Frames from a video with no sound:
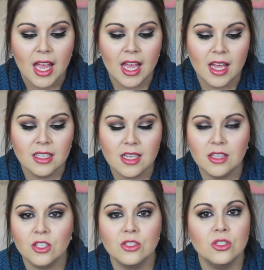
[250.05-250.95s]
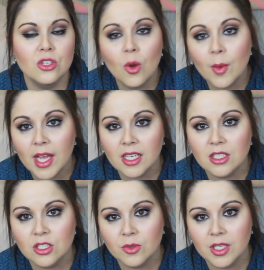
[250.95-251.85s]
and there's no way I
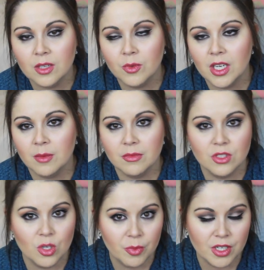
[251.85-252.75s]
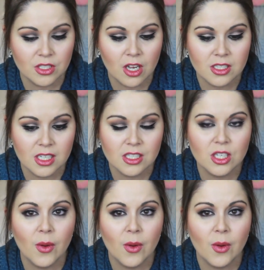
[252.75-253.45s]
could do it when I'm super exhausted.